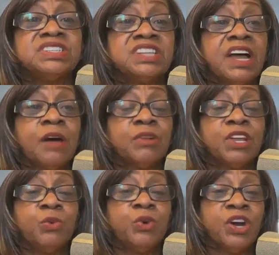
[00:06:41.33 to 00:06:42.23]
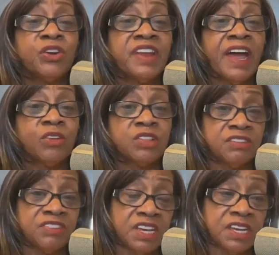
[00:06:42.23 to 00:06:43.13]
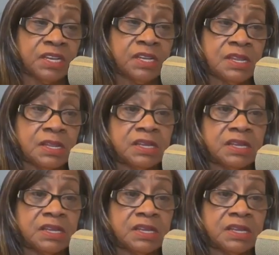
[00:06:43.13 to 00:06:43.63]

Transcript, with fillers: that I believe we are now living in